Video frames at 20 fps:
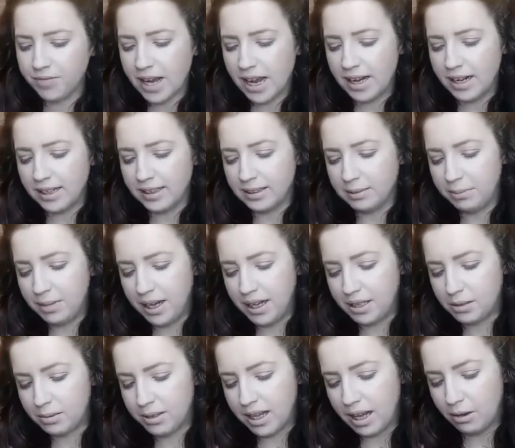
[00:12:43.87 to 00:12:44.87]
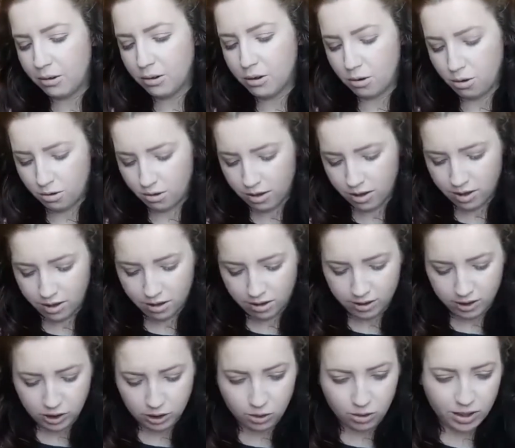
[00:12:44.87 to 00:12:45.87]
and it's made without corn or
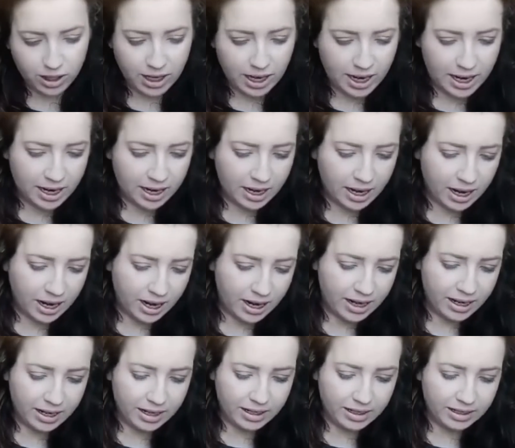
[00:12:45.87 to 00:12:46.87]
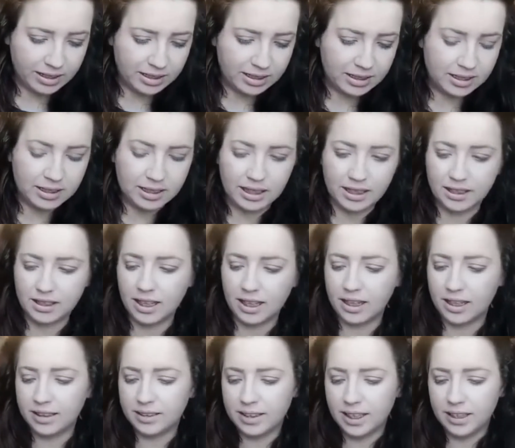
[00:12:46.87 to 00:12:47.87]
soya, and
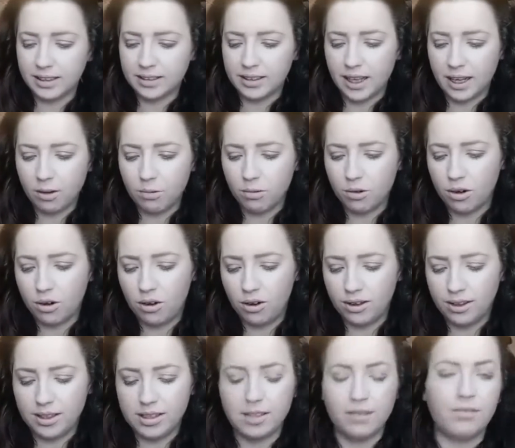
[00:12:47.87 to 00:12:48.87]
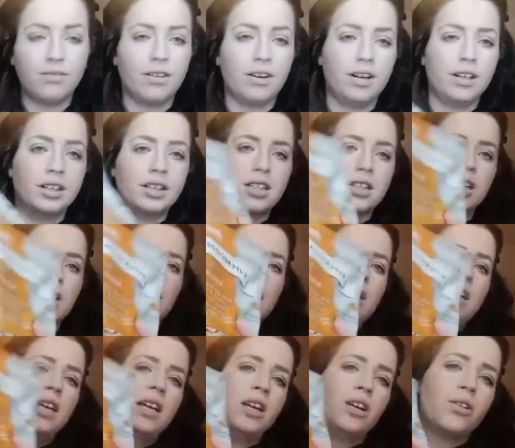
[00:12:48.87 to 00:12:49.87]
then it says like what all the different
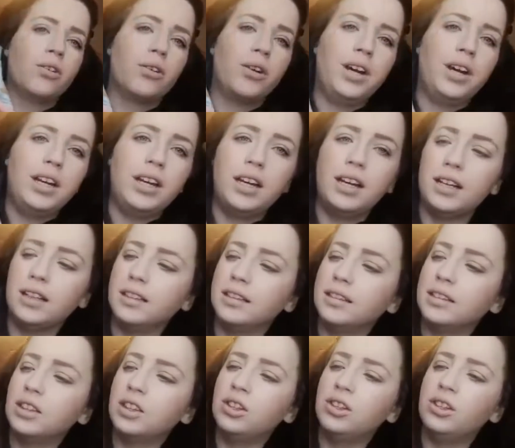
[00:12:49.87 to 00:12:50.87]
ingredients